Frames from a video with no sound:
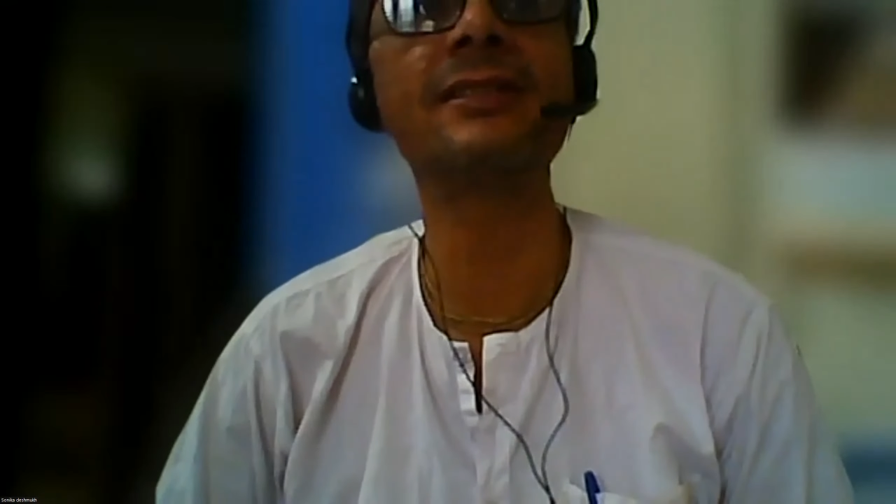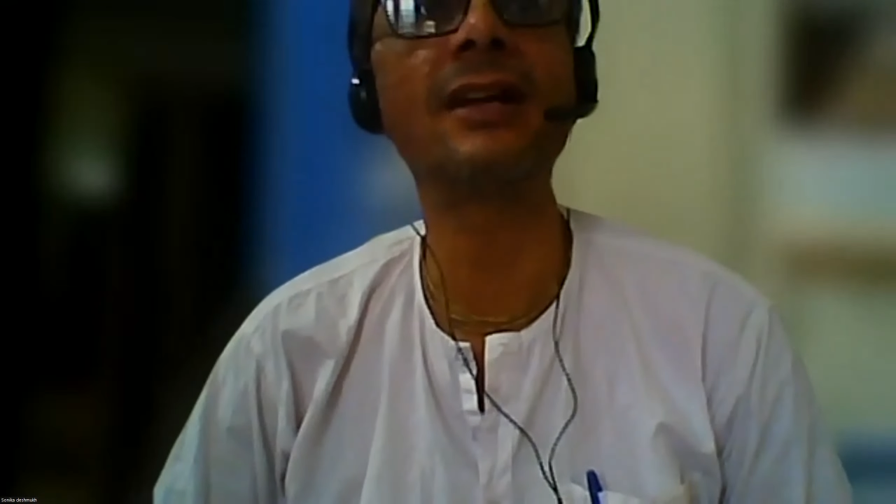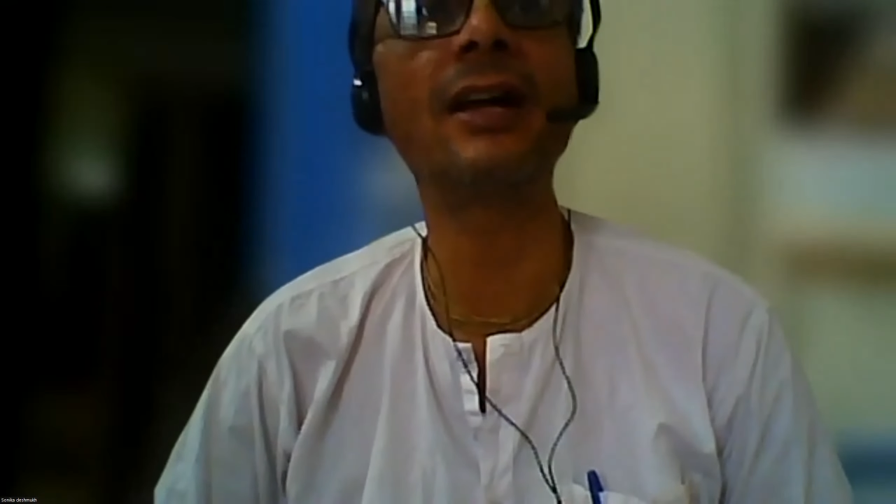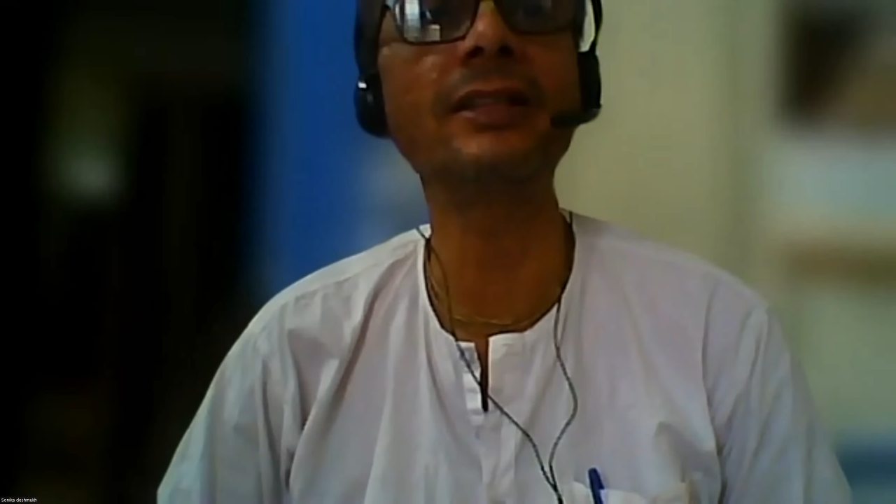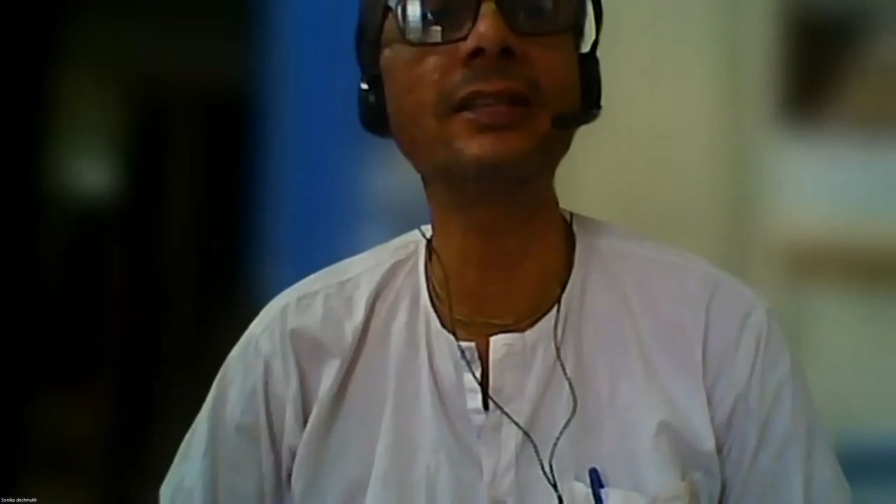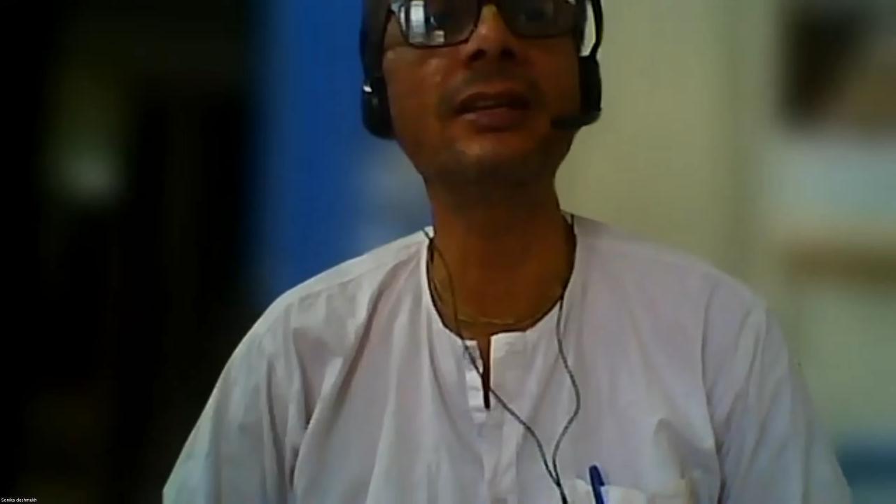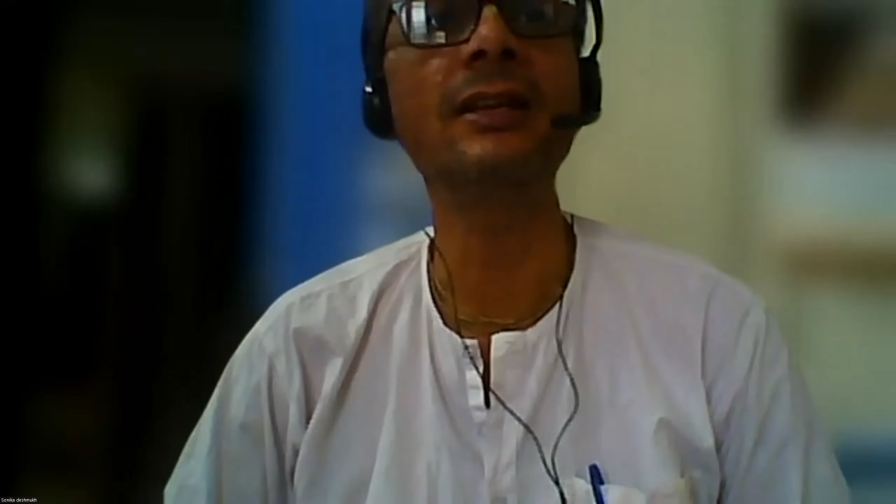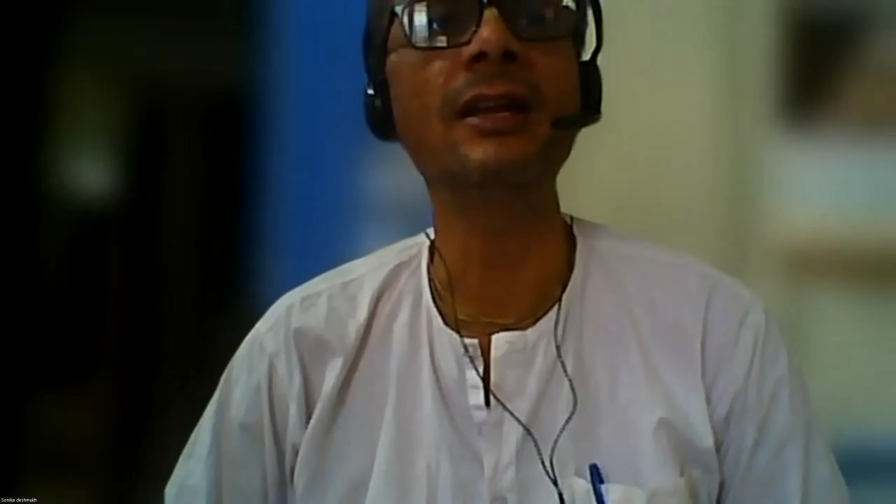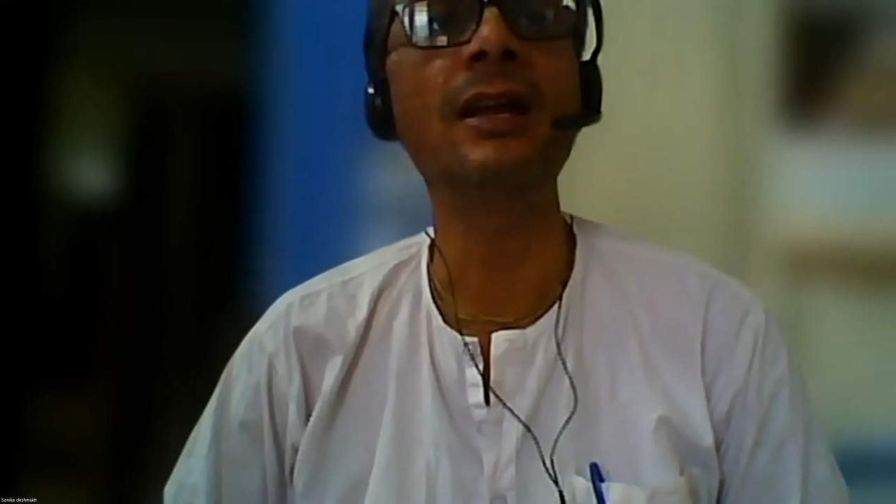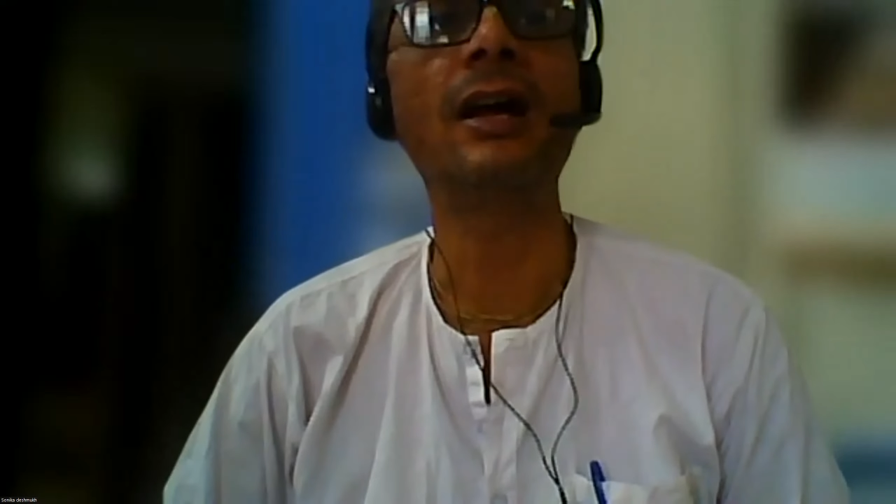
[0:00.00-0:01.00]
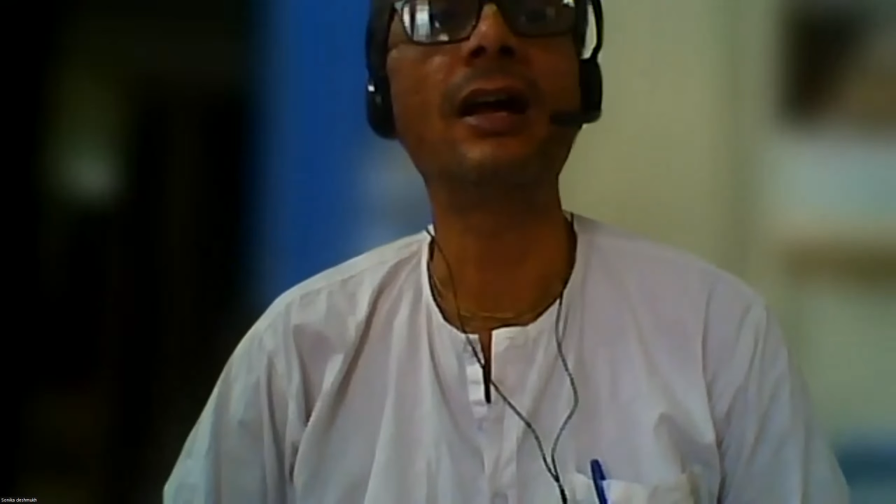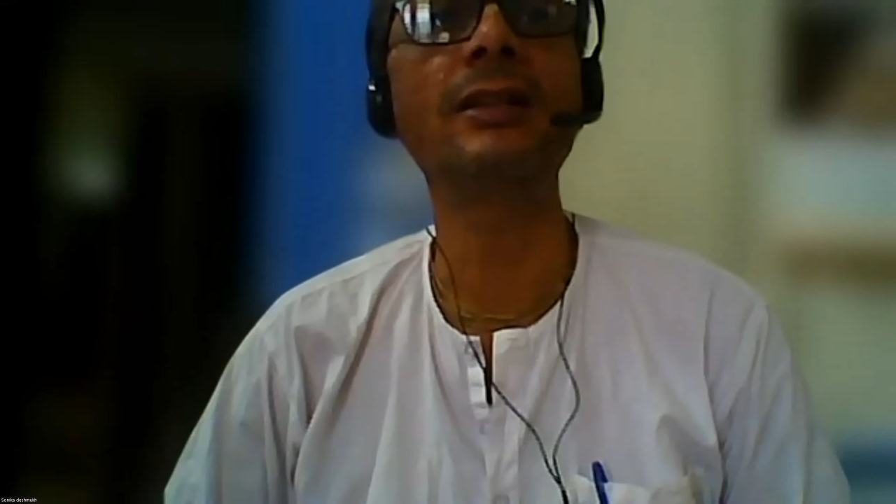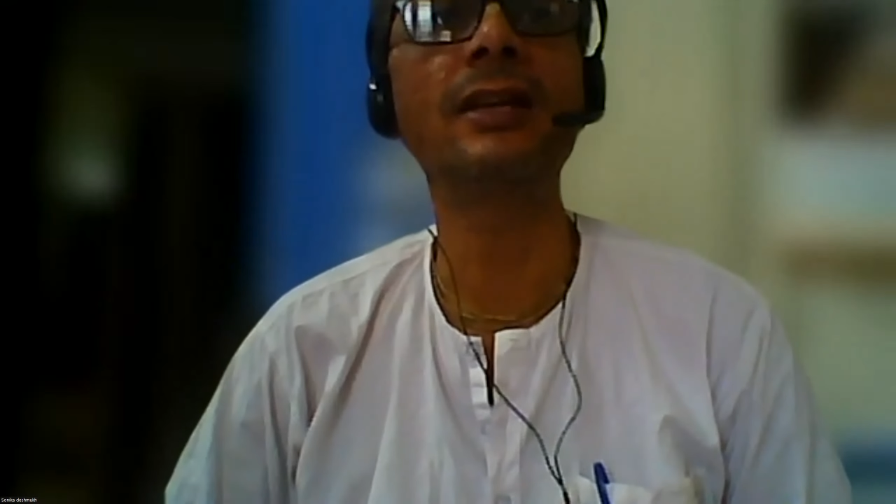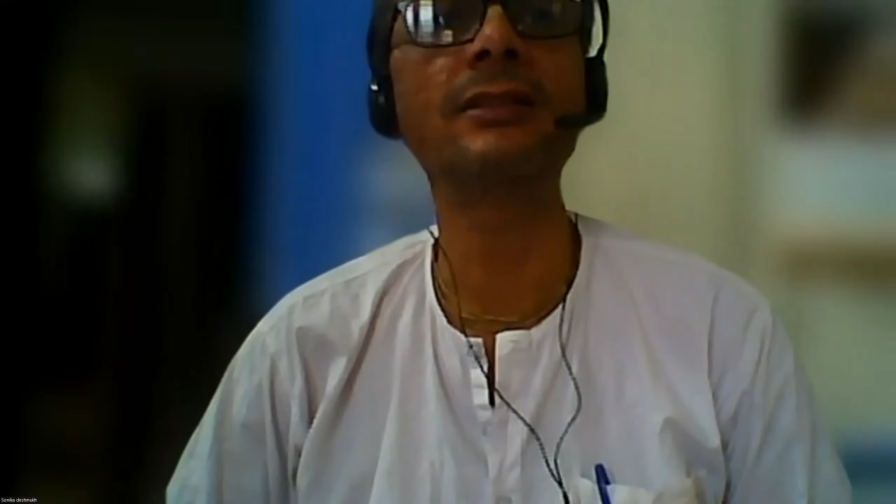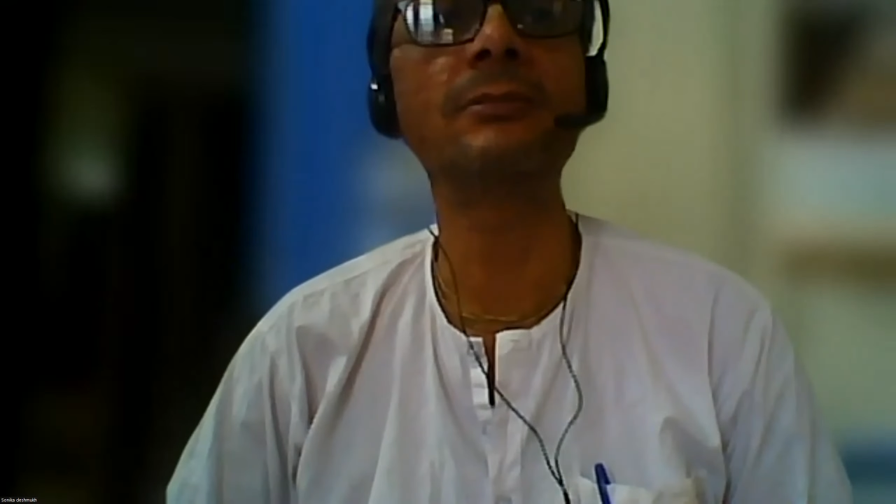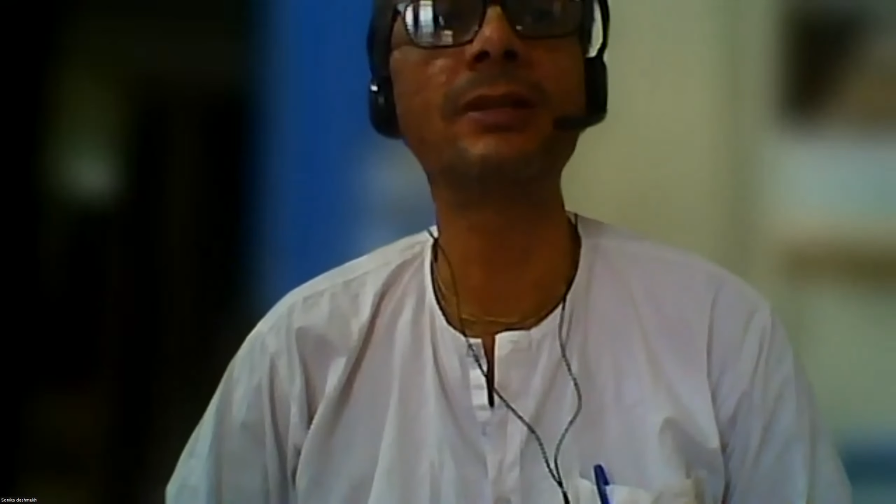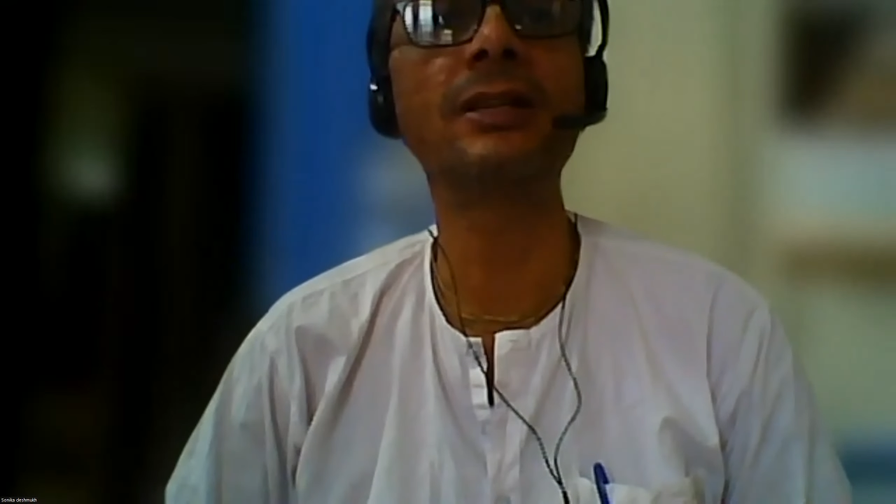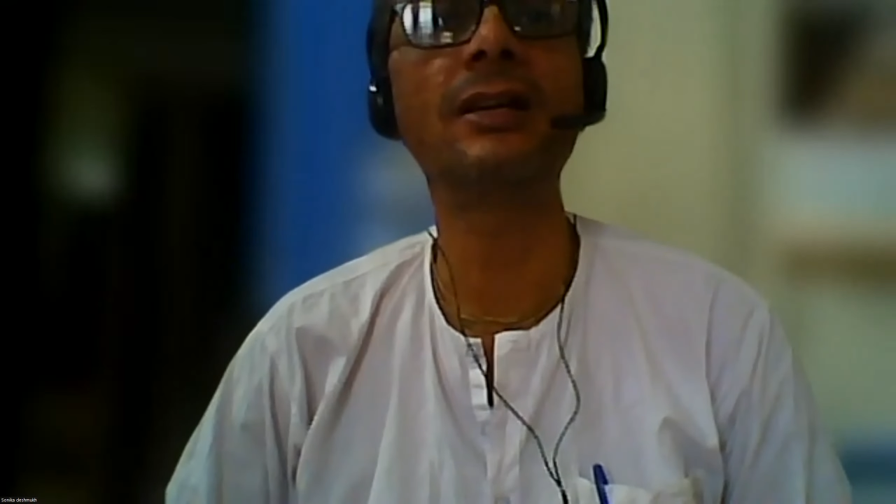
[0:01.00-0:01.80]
adi atmika,